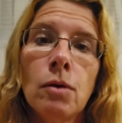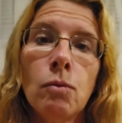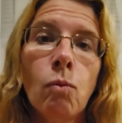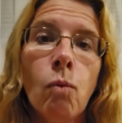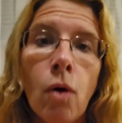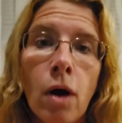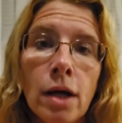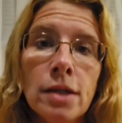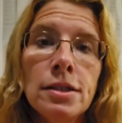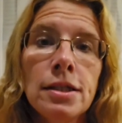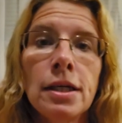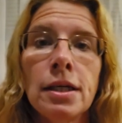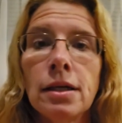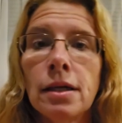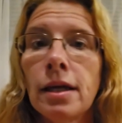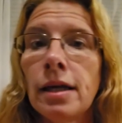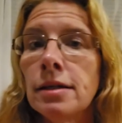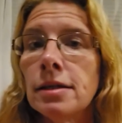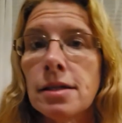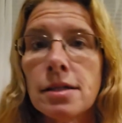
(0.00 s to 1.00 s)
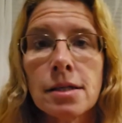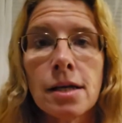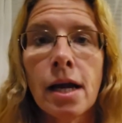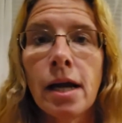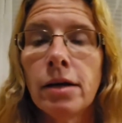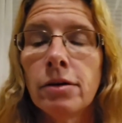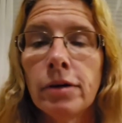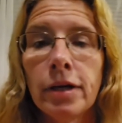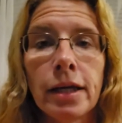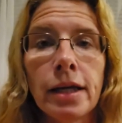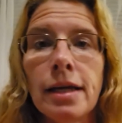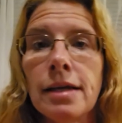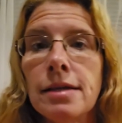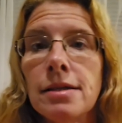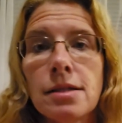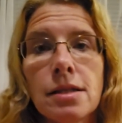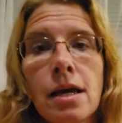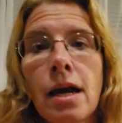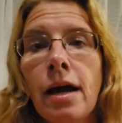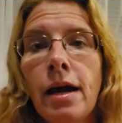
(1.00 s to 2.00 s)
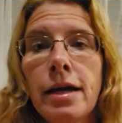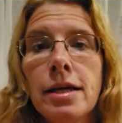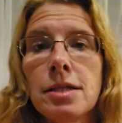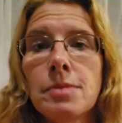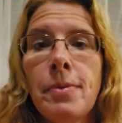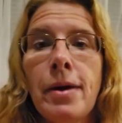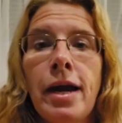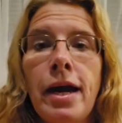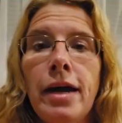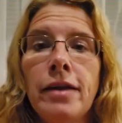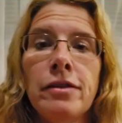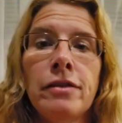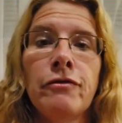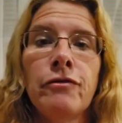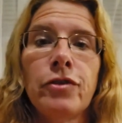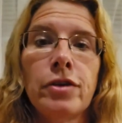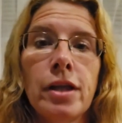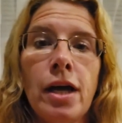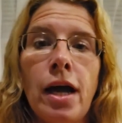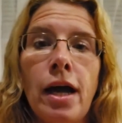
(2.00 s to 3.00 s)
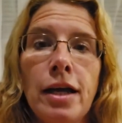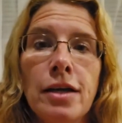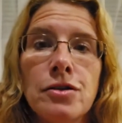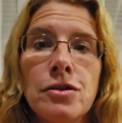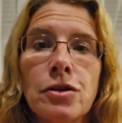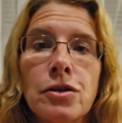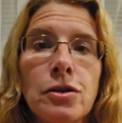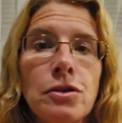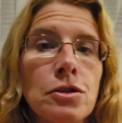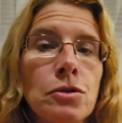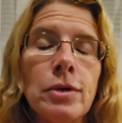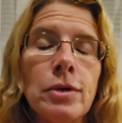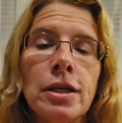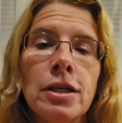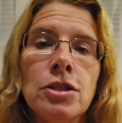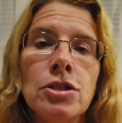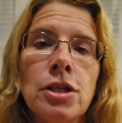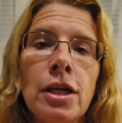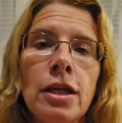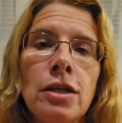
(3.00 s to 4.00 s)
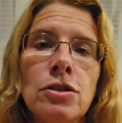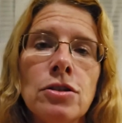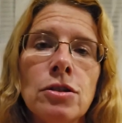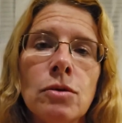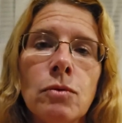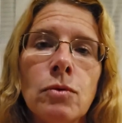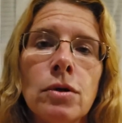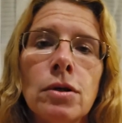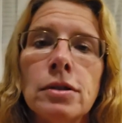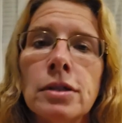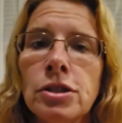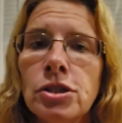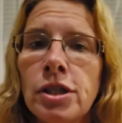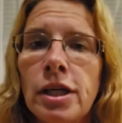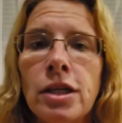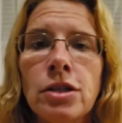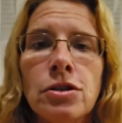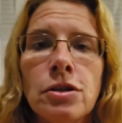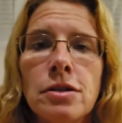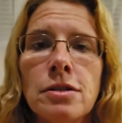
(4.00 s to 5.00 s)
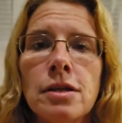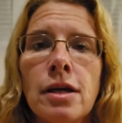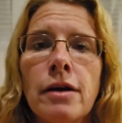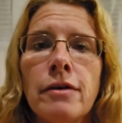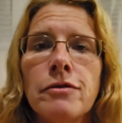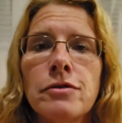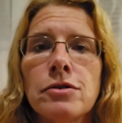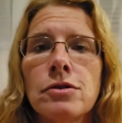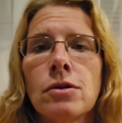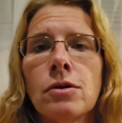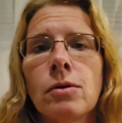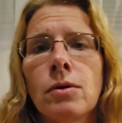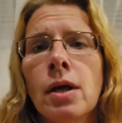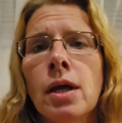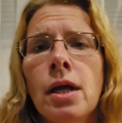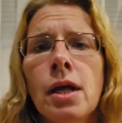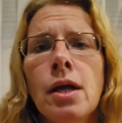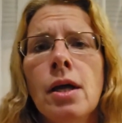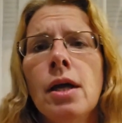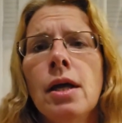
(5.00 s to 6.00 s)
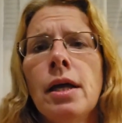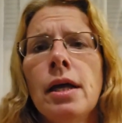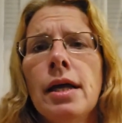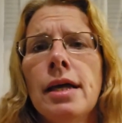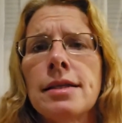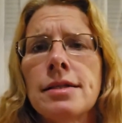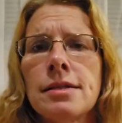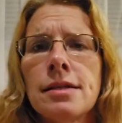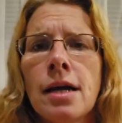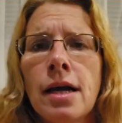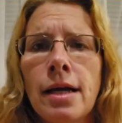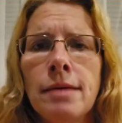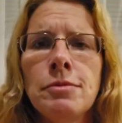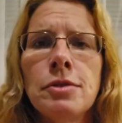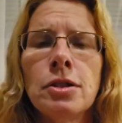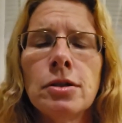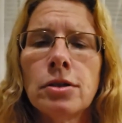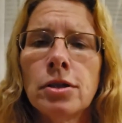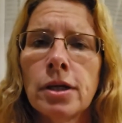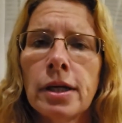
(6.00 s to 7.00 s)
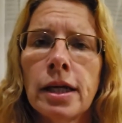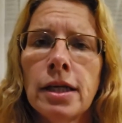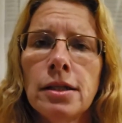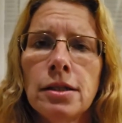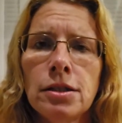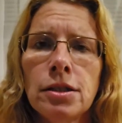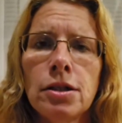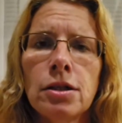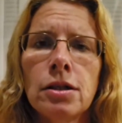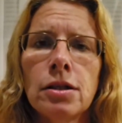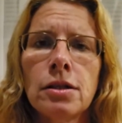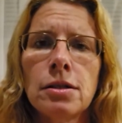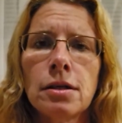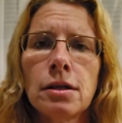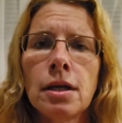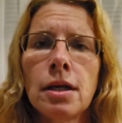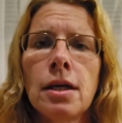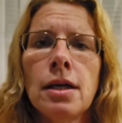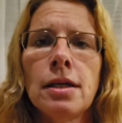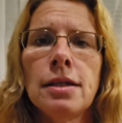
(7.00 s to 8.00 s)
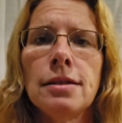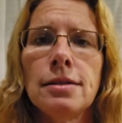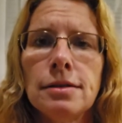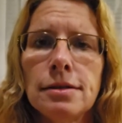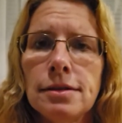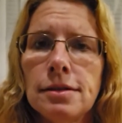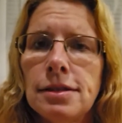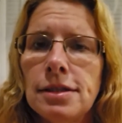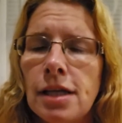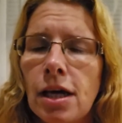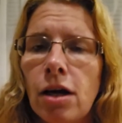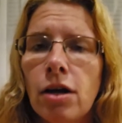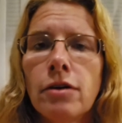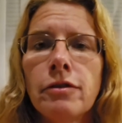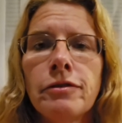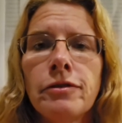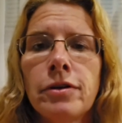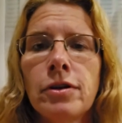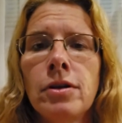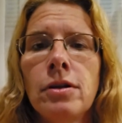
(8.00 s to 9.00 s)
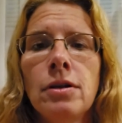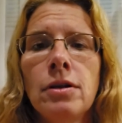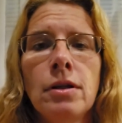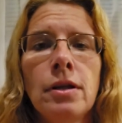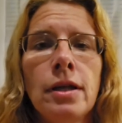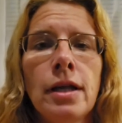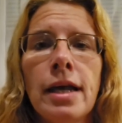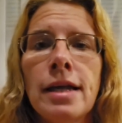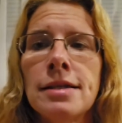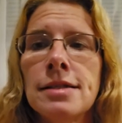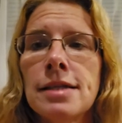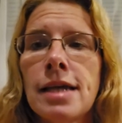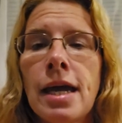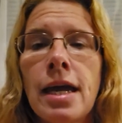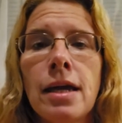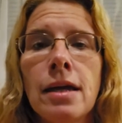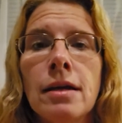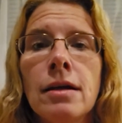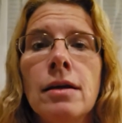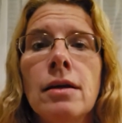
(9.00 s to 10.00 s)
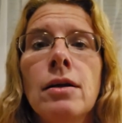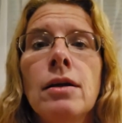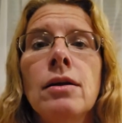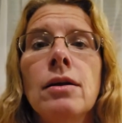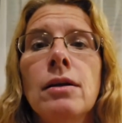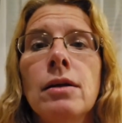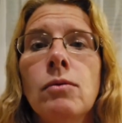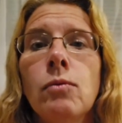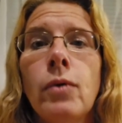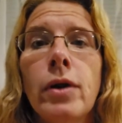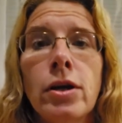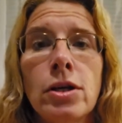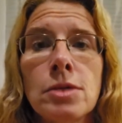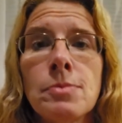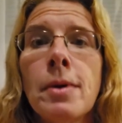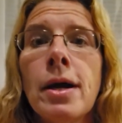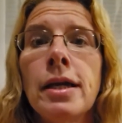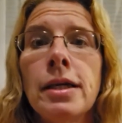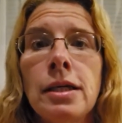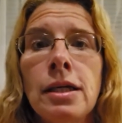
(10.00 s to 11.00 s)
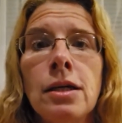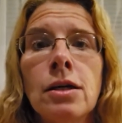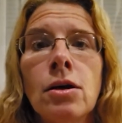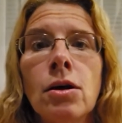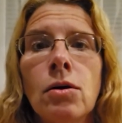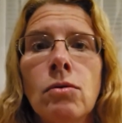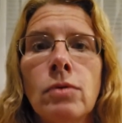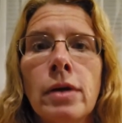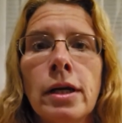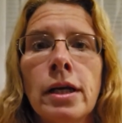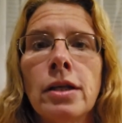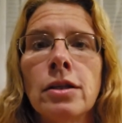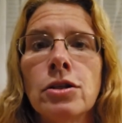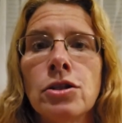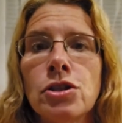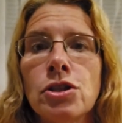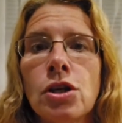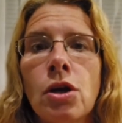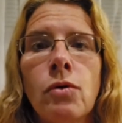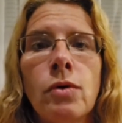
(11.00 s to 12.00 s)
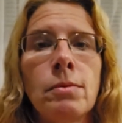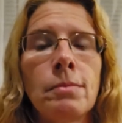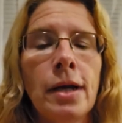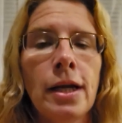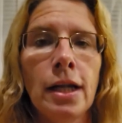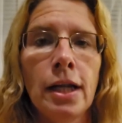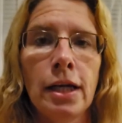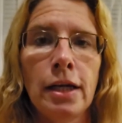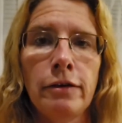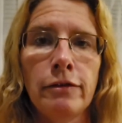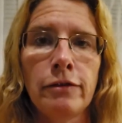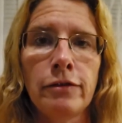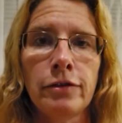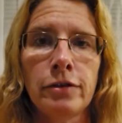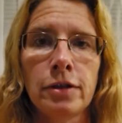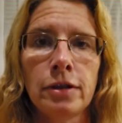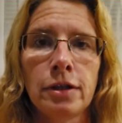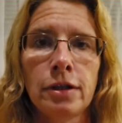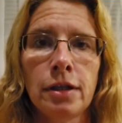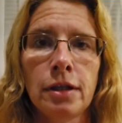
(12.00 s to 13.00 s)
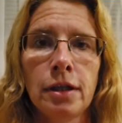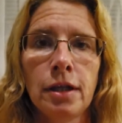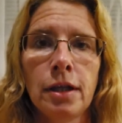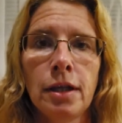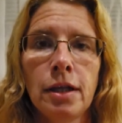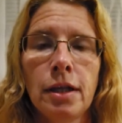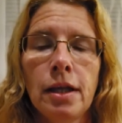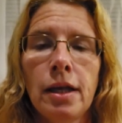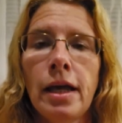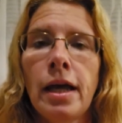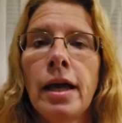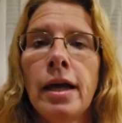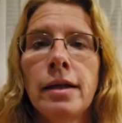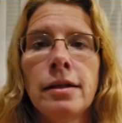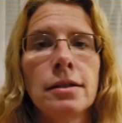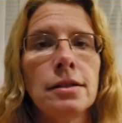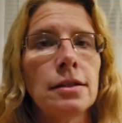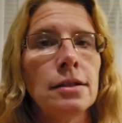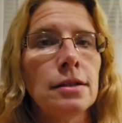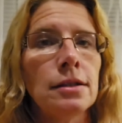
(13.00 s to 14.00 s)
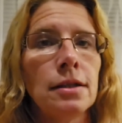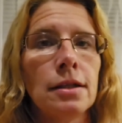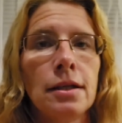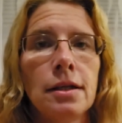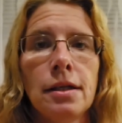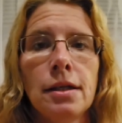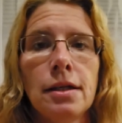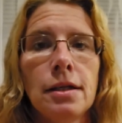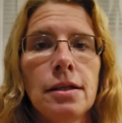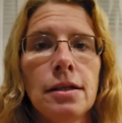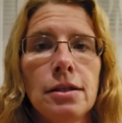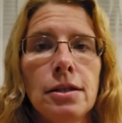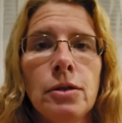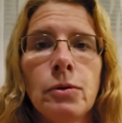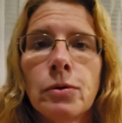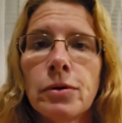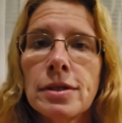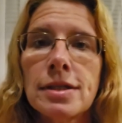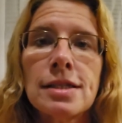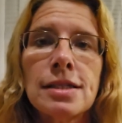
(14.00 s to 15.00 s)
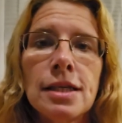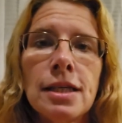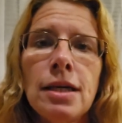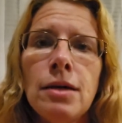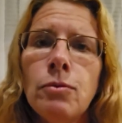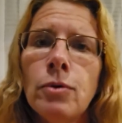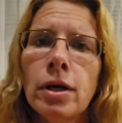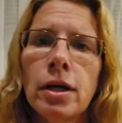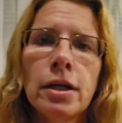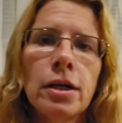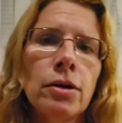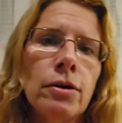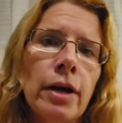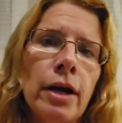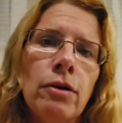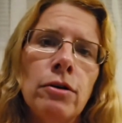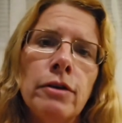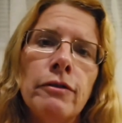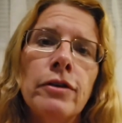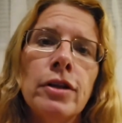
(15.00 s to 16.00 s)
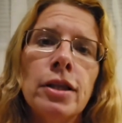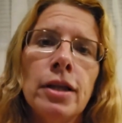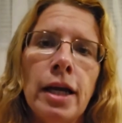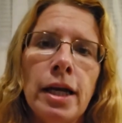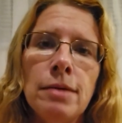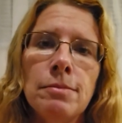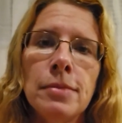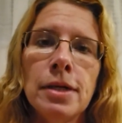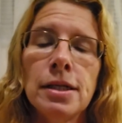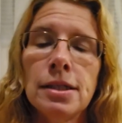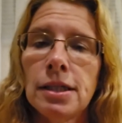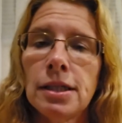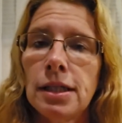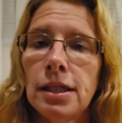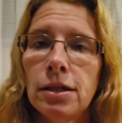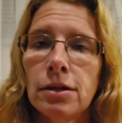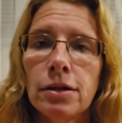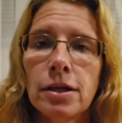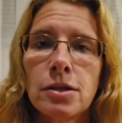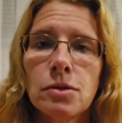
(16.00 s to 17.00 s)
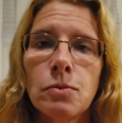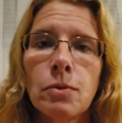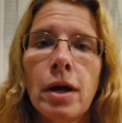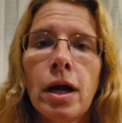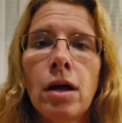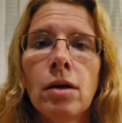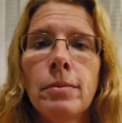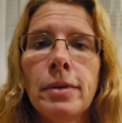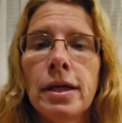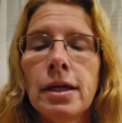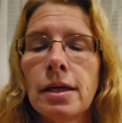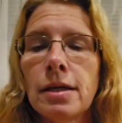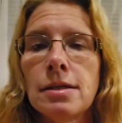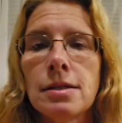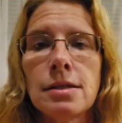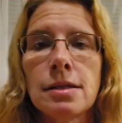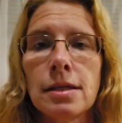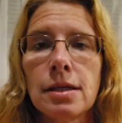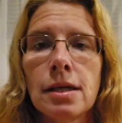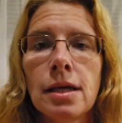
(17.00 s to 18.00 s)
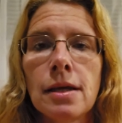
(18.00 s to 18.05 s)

wanting and desiring, is the highest path for the highest good, can change the world and change ourselves. So it's time to look at yourself and say, where's my ego running the show in my life? And you will see where you're out of alignment here as well, because